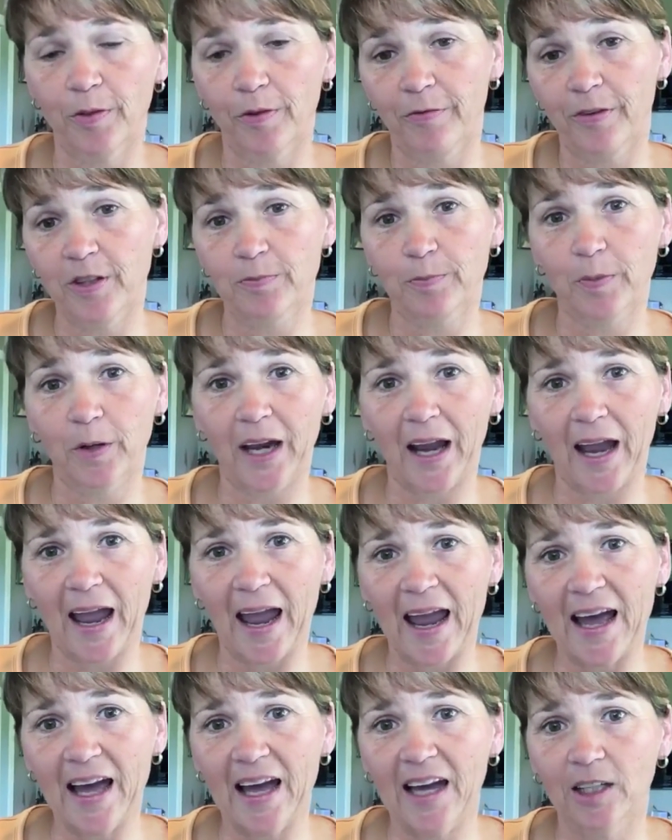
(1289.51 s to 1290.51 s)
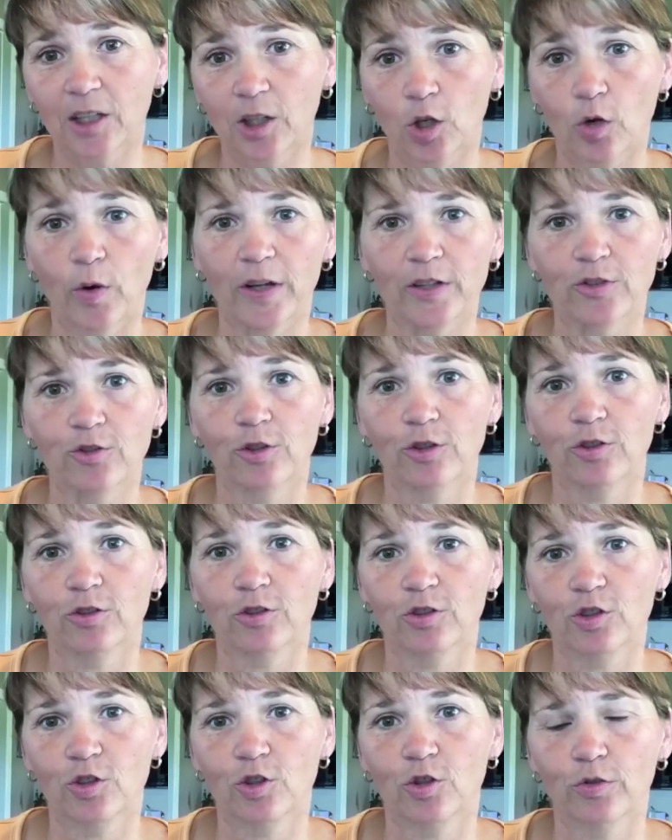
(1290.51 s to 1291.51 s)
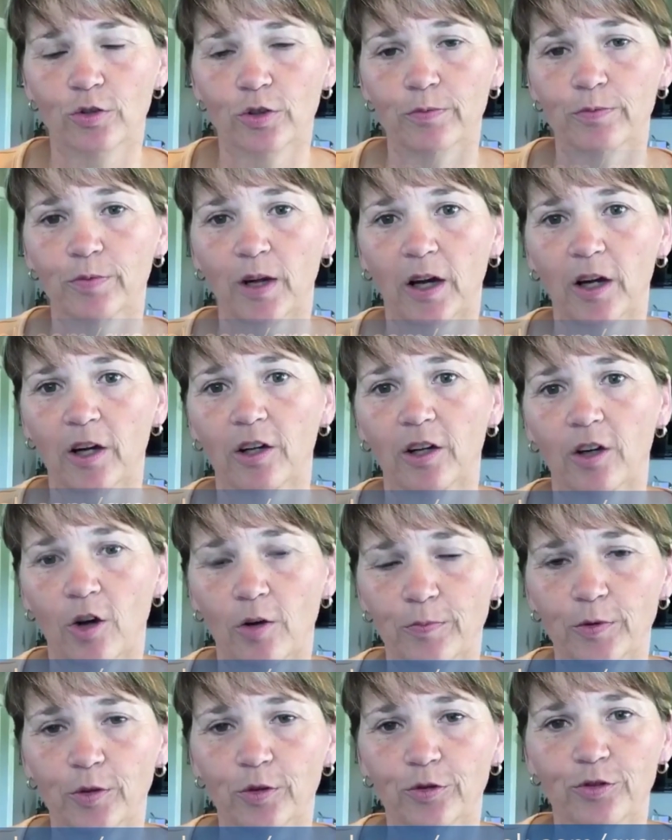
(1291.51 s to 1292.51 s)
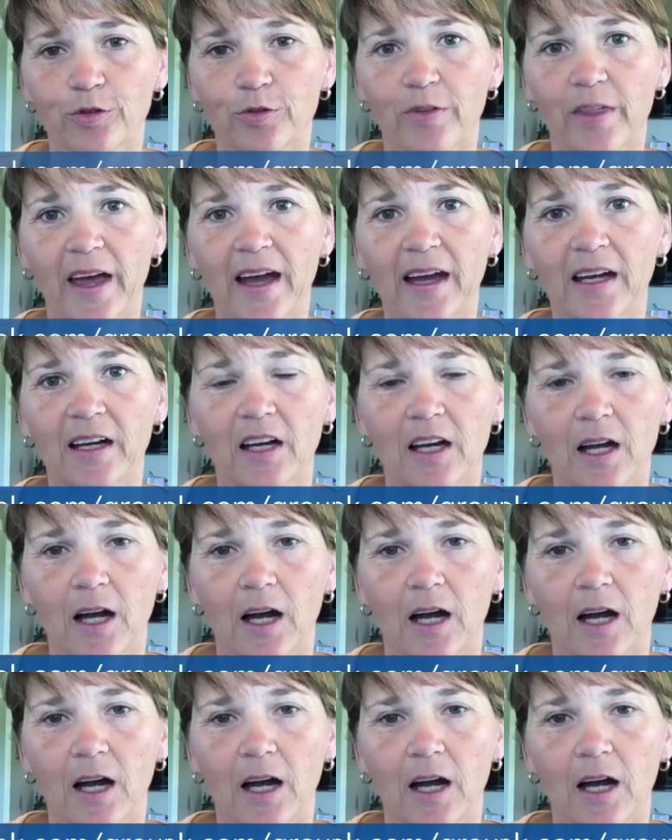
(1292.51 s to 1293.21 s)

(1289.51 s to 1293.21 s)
the Facebook Ad Questions group, I hope you'll do that.